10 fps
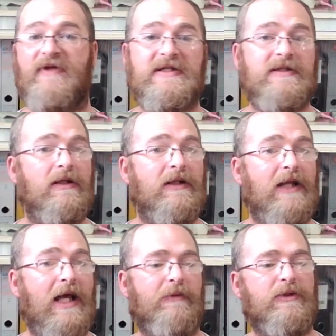and be able to
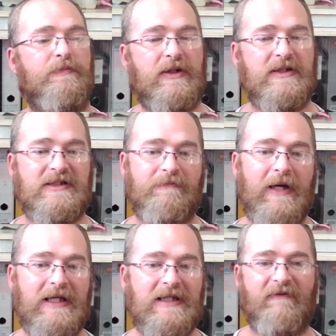participate
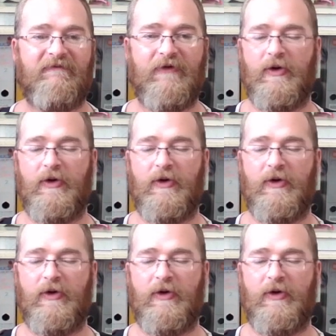further.